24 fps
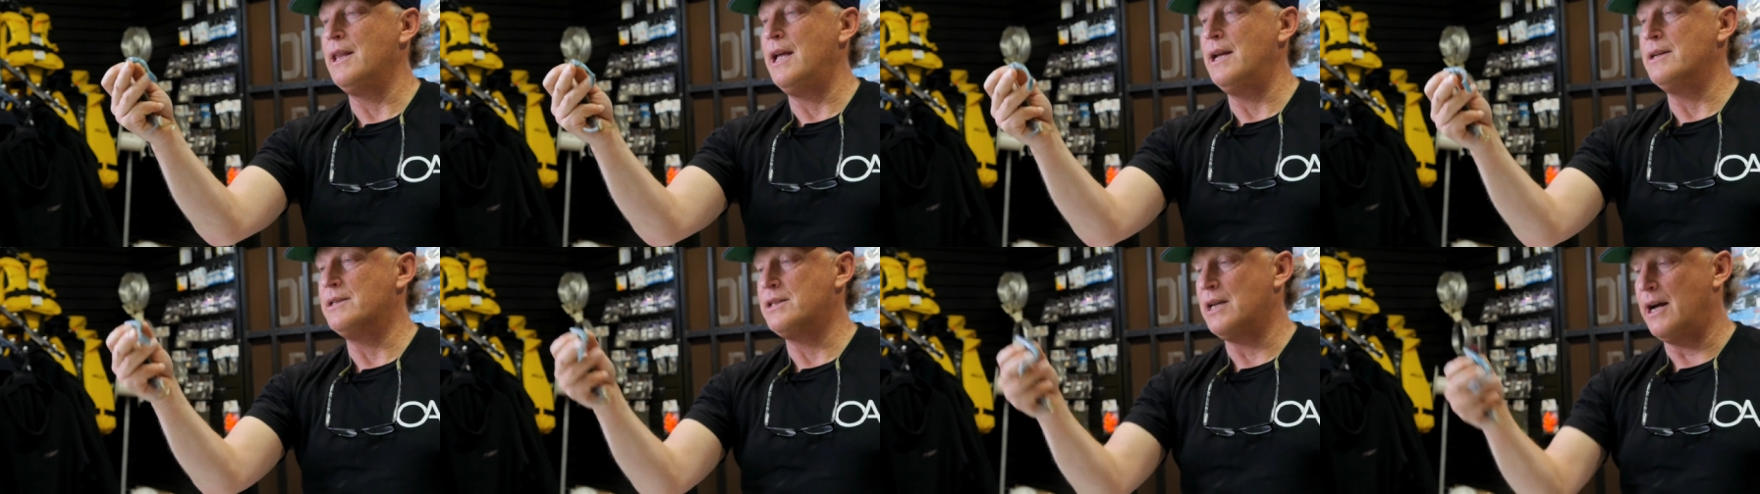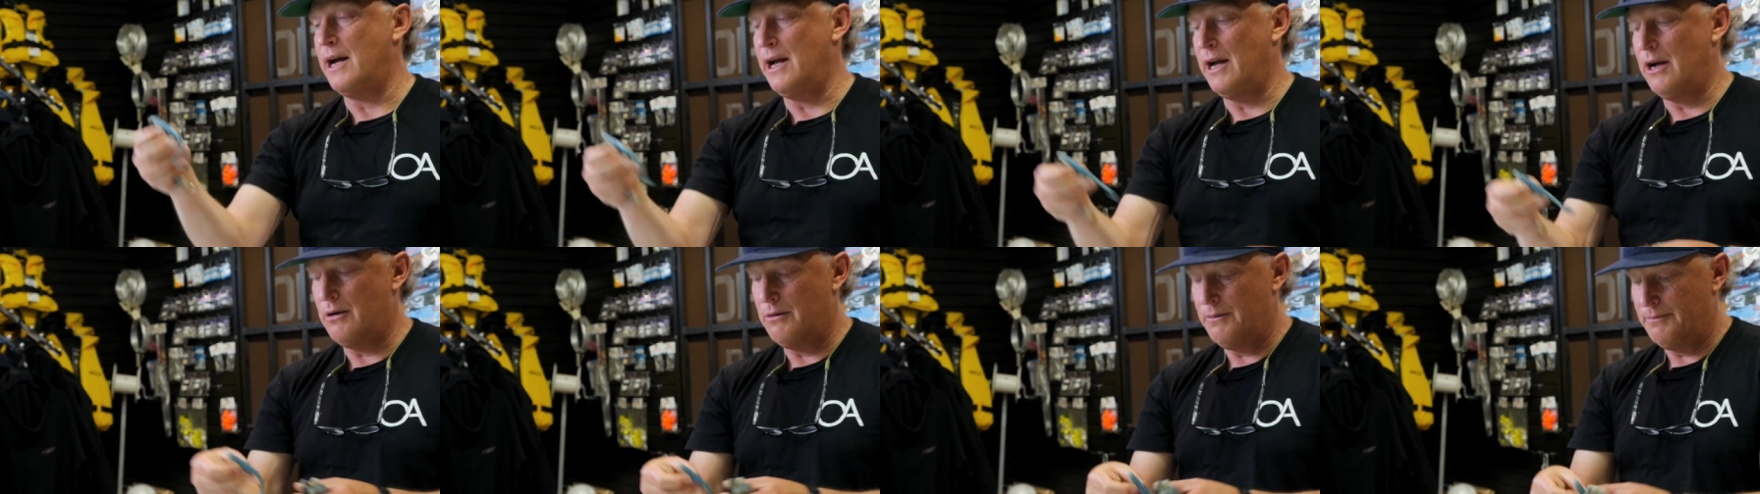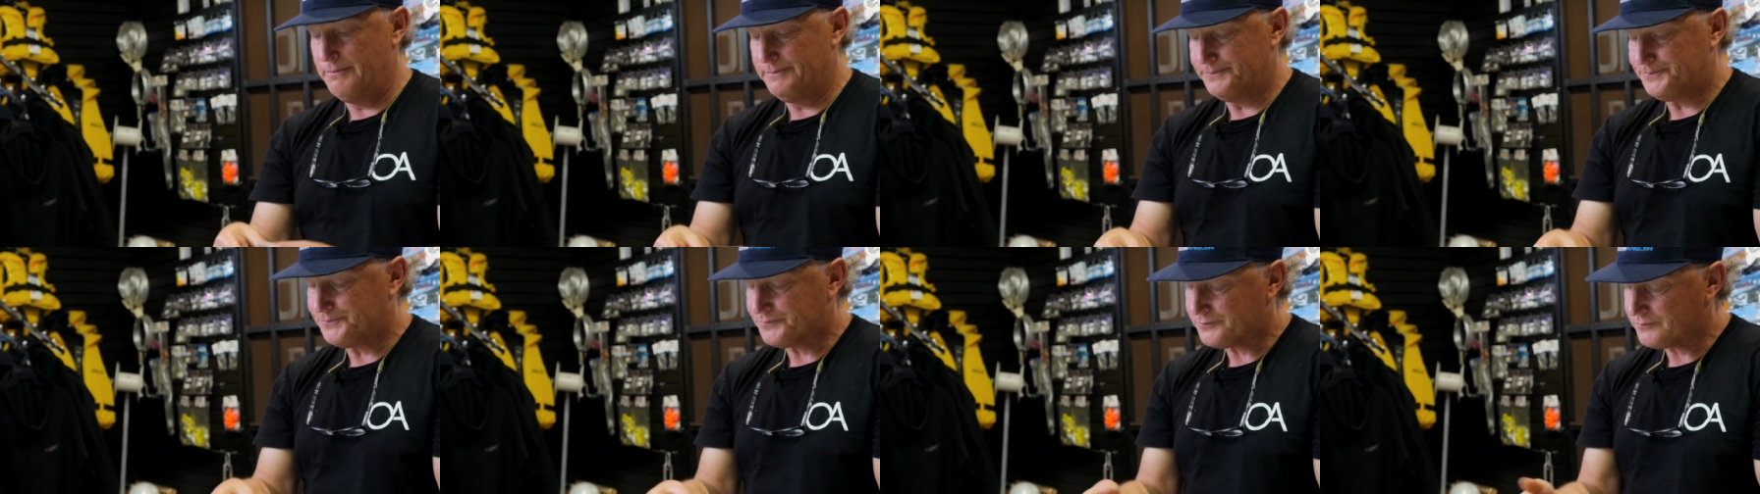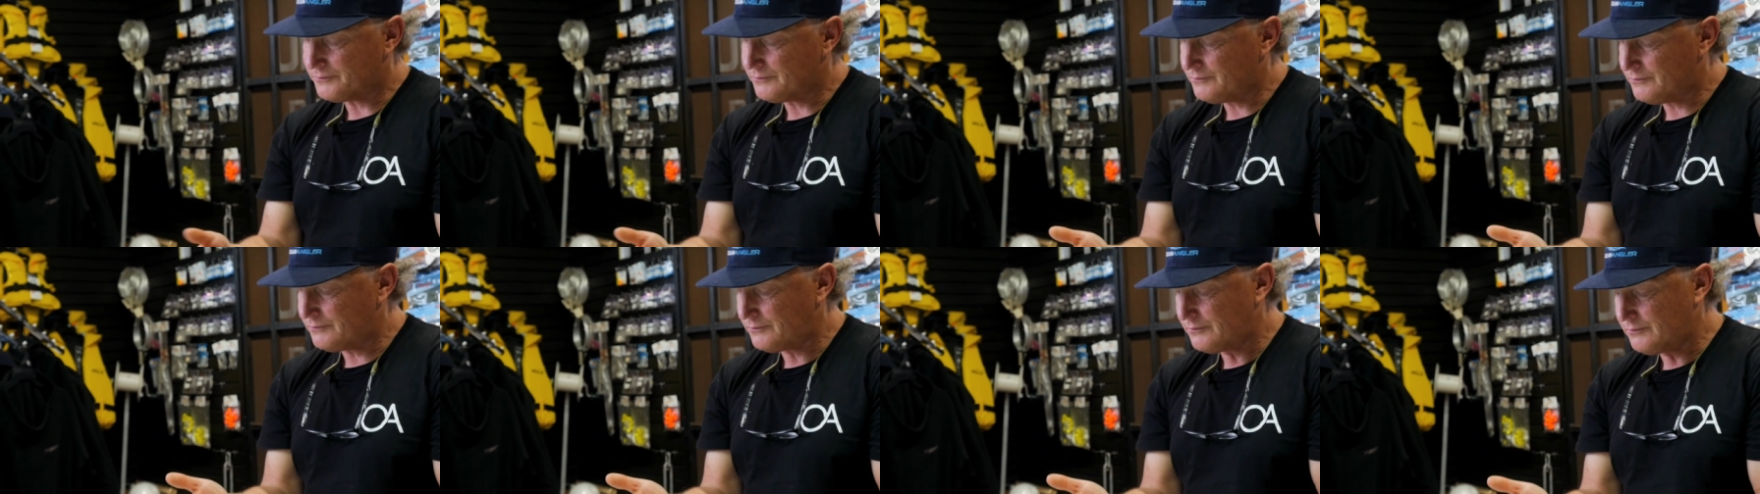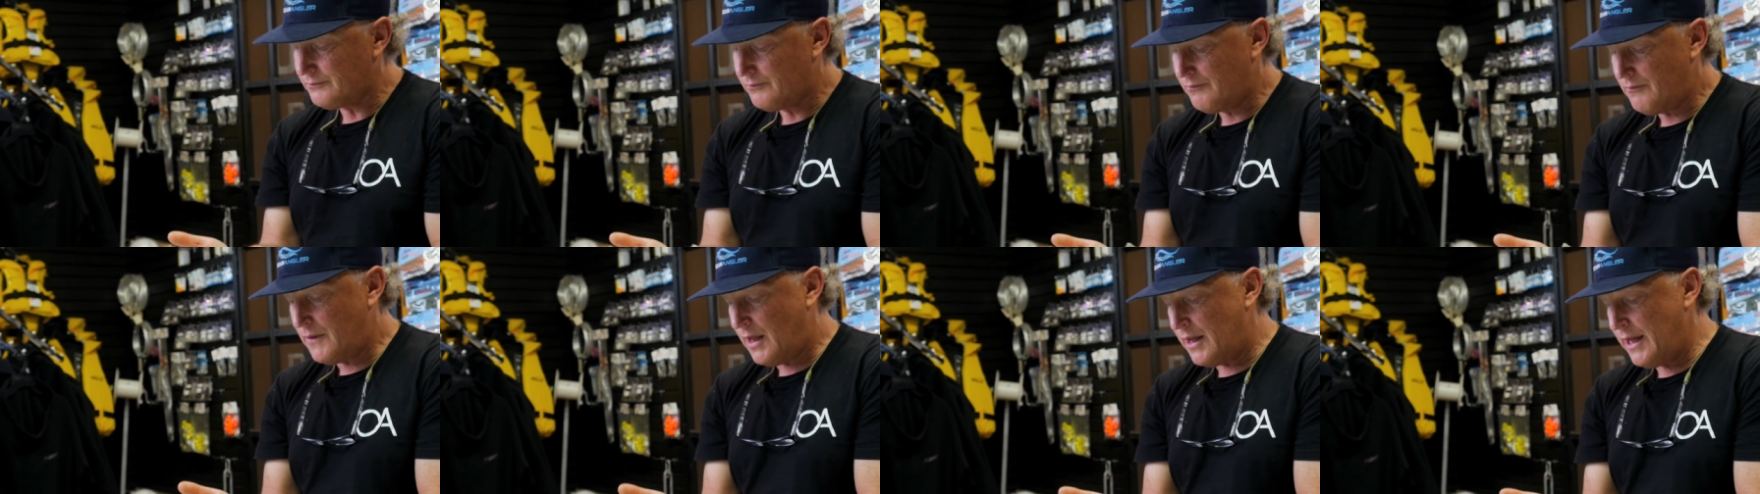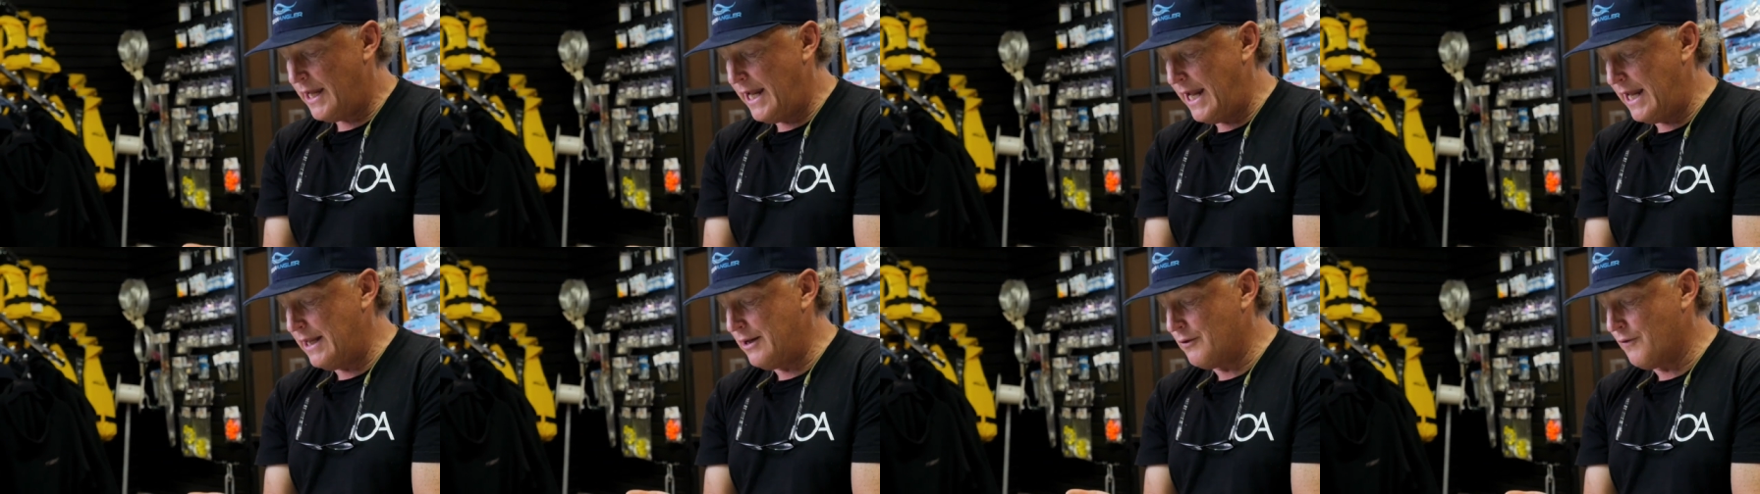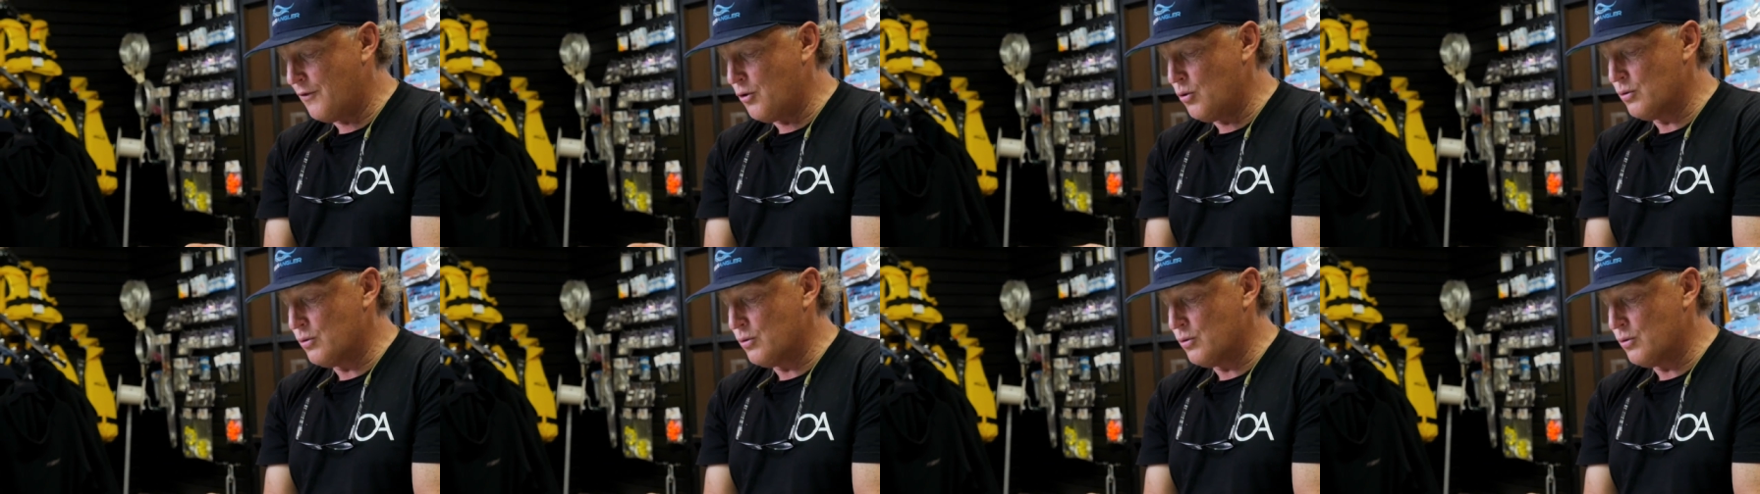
that tail and of